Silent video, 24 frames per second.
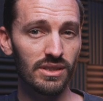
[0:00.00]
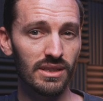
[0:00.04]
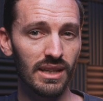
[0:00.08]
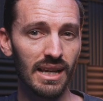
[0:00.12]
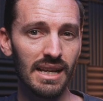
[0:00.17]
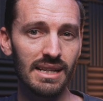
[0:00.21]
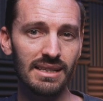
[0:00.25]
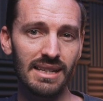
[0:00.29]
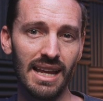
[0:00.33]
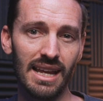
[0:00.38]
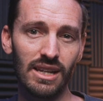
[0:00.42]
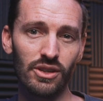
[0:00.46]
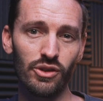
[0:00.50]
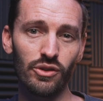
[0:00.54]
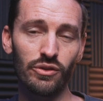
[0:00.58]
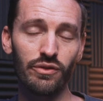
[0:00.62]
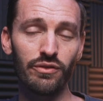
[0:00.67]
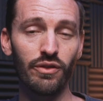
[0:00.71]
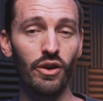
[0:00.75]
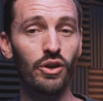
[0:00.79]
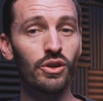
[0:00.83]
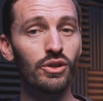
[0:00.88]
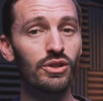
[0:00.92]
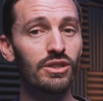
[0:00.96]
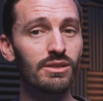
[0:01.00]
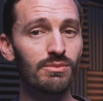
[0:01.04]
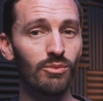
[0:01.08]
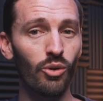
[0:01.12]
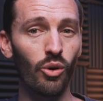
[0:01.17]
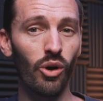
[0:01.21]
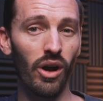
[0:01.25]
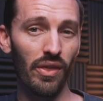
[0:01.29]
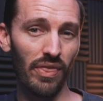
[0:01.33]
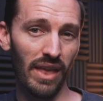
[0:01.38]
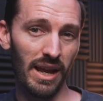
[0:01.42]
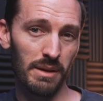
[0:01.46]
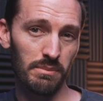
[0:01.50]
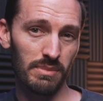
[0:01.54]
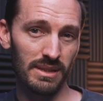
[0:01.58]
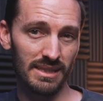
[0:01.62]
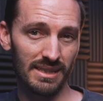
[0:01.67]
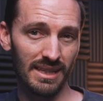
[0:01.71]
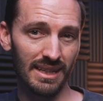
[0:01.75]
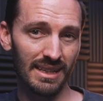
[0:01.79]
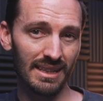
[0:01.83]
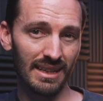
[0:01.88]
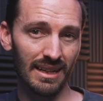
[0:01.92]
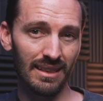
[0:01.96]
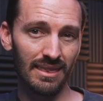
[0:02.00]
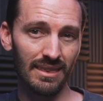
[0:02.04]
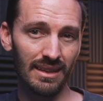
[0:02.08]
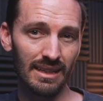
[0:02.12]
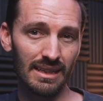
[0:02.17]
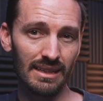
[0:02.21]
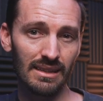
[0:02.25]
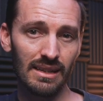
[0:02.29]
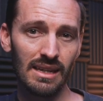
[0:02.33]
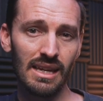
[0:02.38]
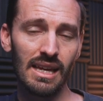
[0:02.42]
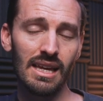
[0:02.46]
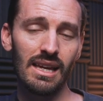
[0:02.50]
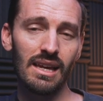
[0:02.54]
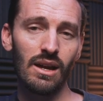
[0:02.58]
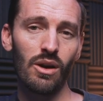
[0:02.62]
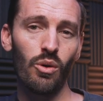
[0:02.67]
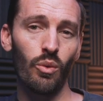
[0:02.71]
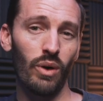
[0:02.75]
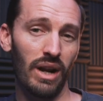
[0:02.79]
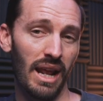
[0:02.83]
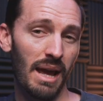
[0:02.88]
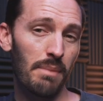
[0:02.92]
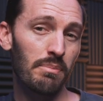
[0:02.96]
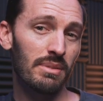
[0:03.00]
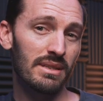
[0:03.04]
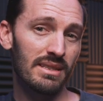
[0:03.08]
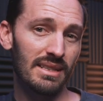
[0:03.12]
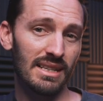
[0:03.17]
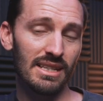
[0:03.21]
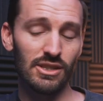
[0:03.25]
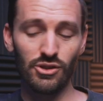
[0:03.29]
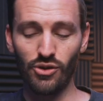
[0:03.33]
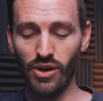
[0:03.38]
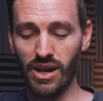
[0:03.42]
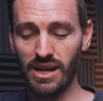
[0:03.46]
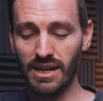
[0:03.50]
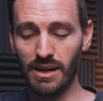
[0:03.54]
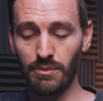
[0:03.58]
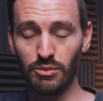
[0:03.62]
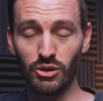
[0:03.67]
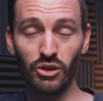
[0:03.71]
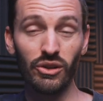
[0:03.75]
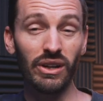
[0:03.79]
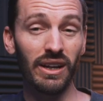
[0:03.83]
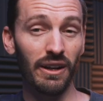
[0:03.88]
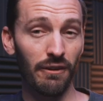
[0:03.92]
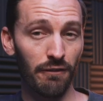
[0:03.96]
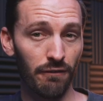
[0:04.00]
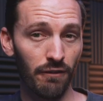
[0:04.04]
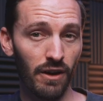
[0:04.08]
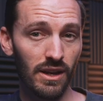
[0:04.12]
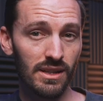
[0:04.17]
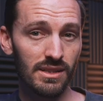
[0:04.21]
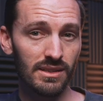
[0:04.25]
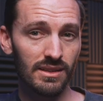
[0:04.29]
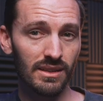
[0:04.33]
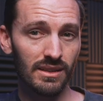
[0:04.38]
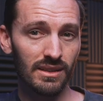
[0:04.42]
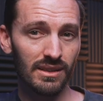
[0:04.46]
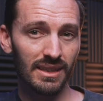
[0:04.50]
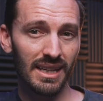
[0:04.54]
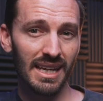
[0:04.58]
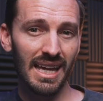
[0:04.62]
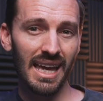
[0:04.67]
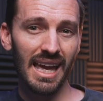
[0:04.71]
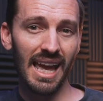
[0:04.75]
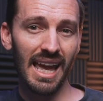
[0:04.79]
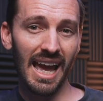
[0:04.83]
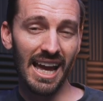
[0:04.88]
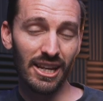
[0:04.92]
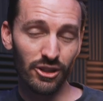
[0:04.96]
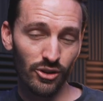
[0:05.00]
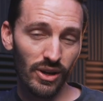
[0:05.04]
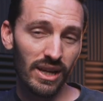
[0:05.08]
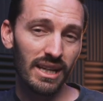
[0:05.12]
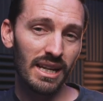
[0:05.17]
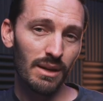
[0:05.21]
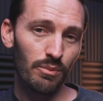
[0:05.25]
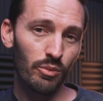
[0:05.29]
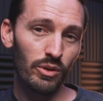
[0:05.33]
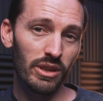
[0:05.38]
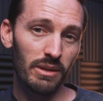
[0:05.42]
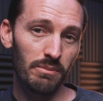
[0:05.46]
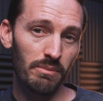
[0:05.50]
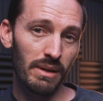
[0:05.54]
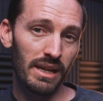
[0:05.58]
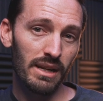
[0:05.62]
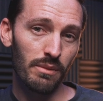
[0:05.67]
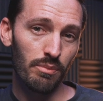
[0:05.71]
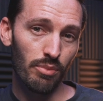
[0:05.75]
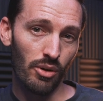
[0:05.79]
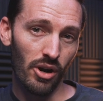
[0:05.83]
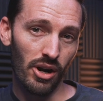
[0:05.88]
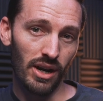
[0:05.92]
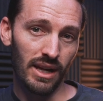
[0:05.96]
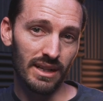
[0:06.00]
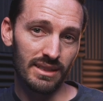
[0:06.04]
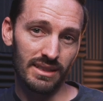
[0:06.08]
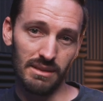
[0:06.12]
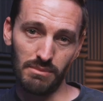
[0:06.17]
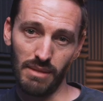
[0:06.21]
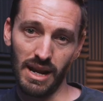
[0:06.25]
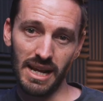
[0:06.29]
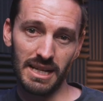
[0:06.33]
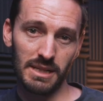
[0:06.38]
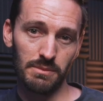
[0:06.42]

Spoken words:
state and you focus more on that particular thing. What happens is you end up doing it faster and you end up with a better product in my